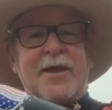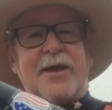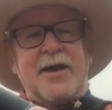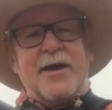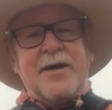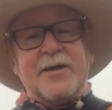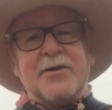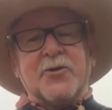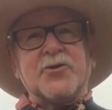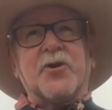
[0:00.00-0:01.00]

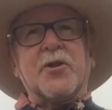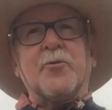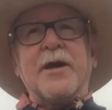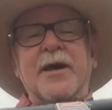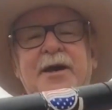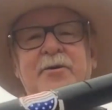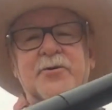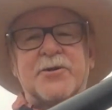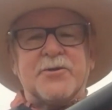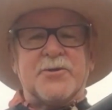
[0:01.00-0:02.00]
and goes all the way out